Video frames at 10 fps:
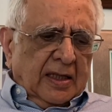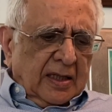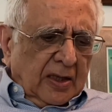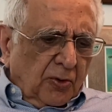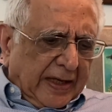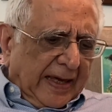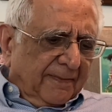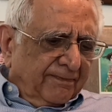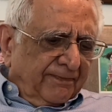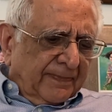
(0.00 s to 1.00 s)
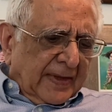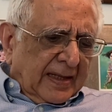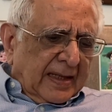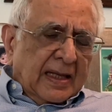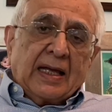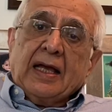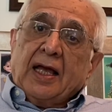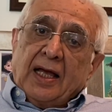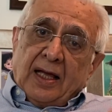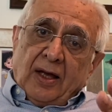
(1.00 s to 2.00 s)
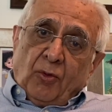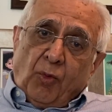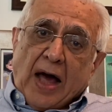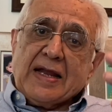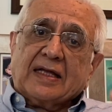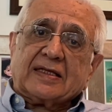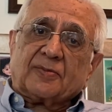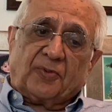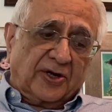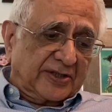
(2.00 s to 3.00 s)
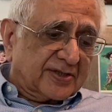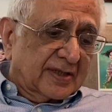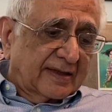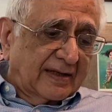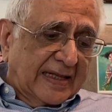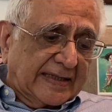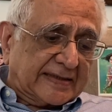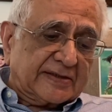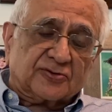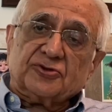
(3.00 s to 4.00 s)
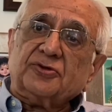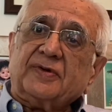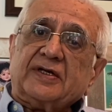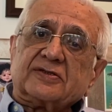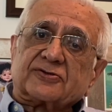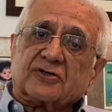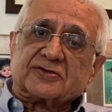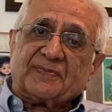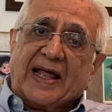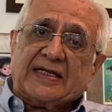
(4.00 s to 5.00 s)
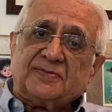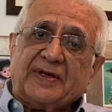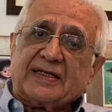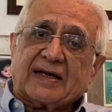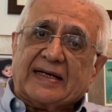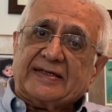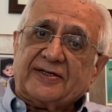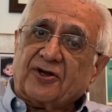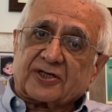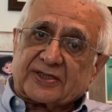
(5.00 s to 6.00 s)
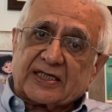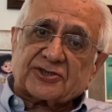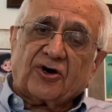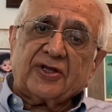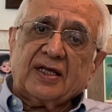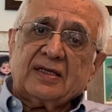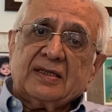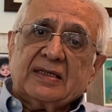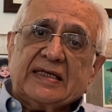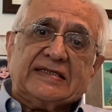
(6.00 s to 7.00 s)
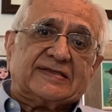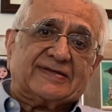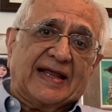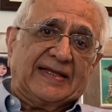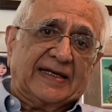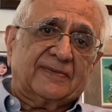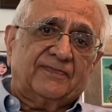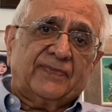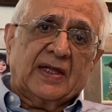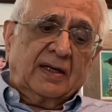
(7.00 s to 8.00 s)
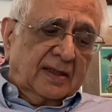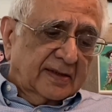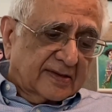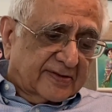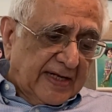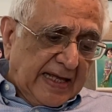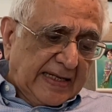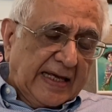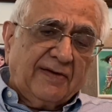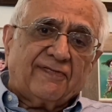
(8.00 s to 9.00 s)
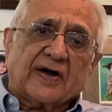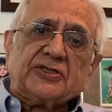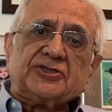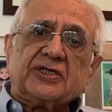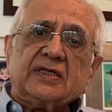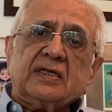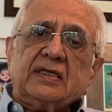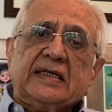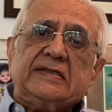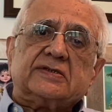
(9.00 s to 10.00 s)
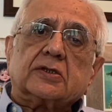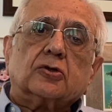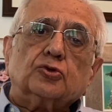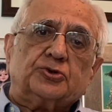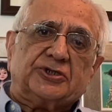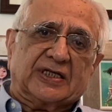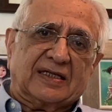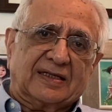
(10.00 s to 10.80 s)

Okay. One other point relating to human resource management I did not touch on is training. The training function is crucial.